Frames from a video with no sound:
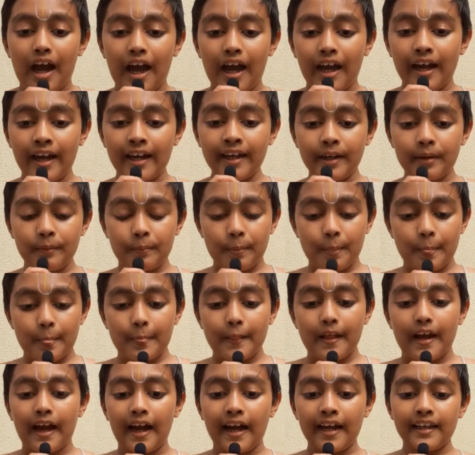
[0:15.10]
and
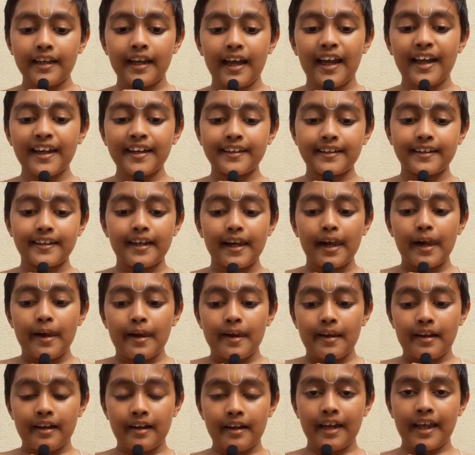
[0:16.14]
I like
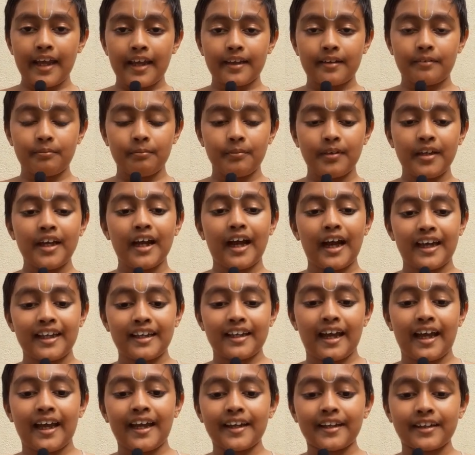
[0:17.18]
uh, like me, I
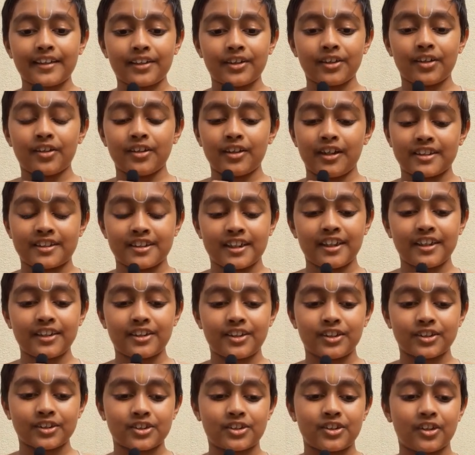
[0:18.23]
like to listen
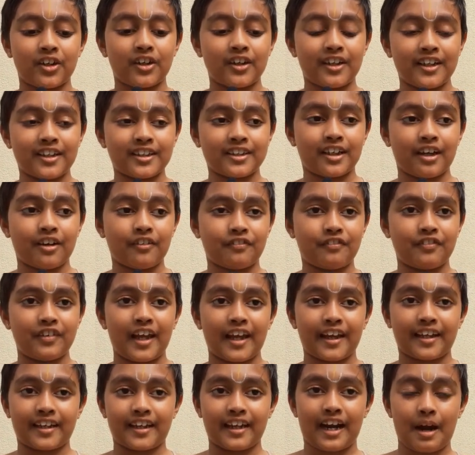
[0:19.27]
to stories of
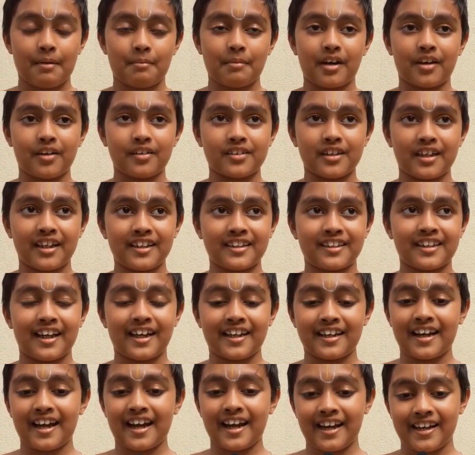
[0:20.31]
like
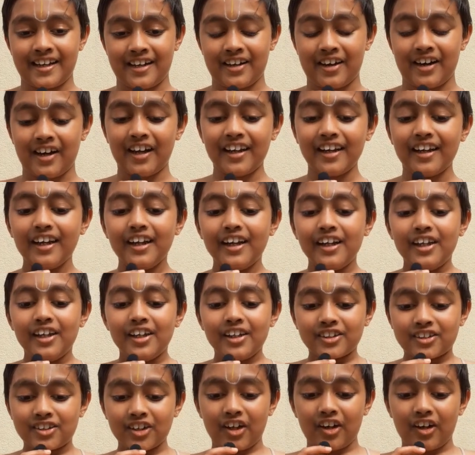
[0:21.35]
Ramanujacharya and all.
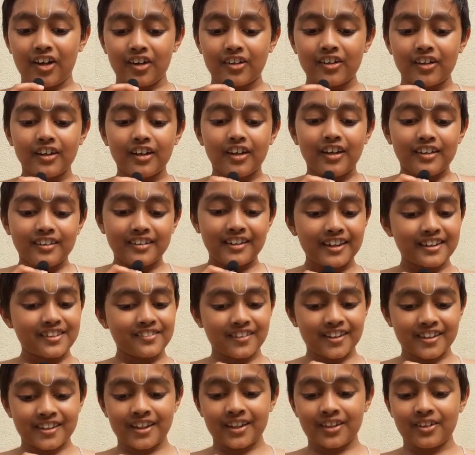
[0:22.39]
So this
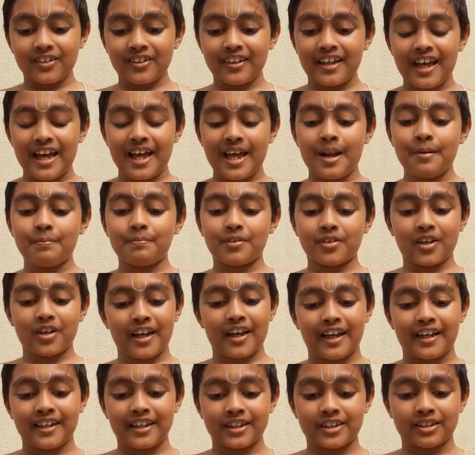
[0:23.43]
was a good help. So
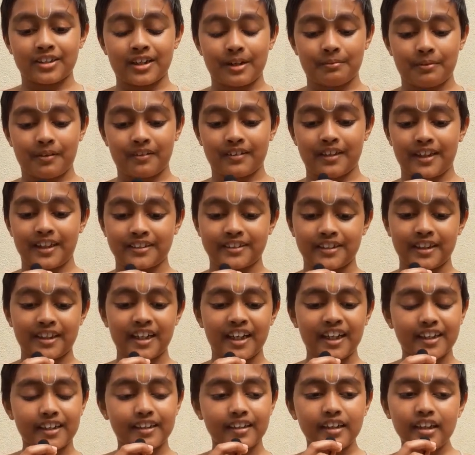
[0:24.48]
I understood about
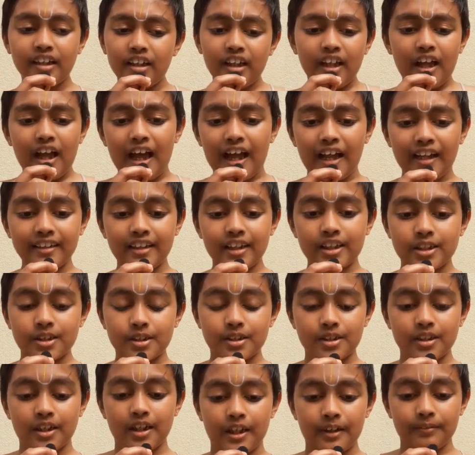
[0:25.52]
Deshikar and
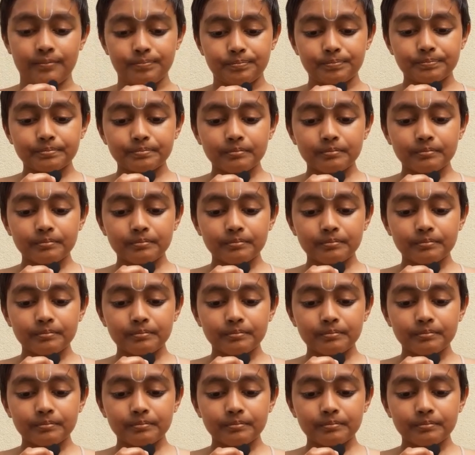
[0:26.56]
this. Um,